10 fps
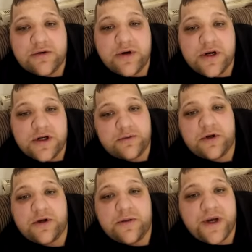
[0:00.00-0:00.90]
to witness
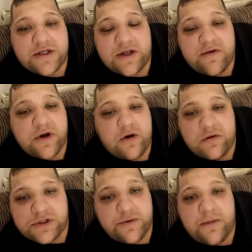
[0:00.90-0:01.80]
one of the best ever
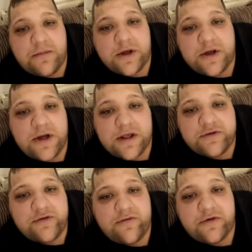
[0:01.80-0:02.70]
goals at Wembley in
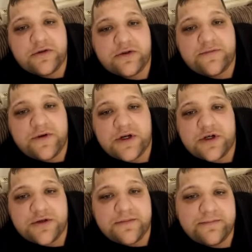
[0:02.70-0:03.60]
Alex Revell's finish.